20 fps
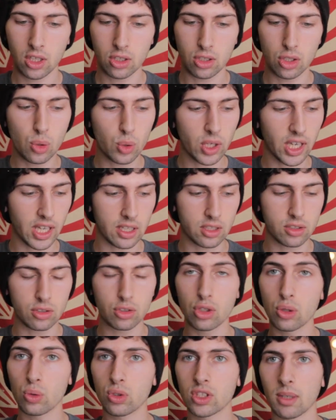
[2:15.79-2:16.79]
You
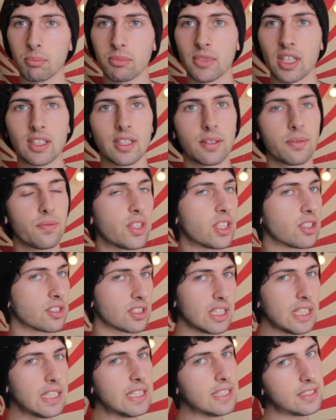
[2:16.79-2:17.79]
can do something that feels
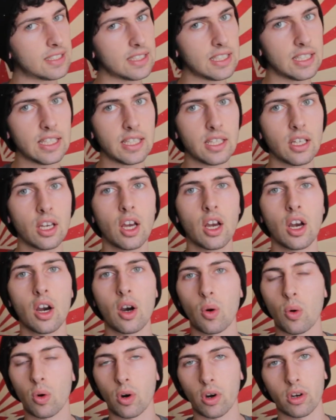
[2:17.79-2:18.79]
easy,
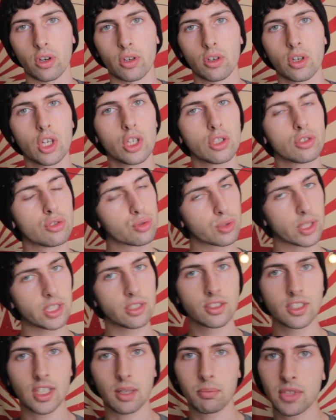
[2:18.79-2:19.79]
or
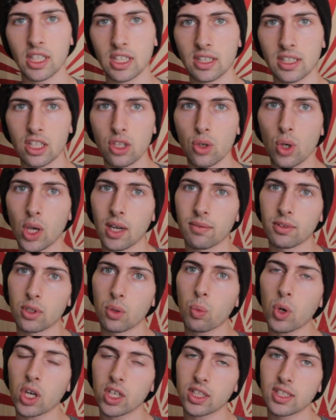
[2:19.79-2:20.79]
drill something that you
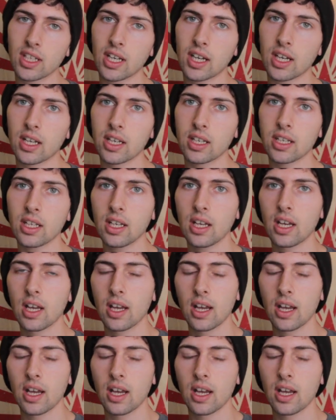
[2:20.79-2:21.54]
haven't worked on.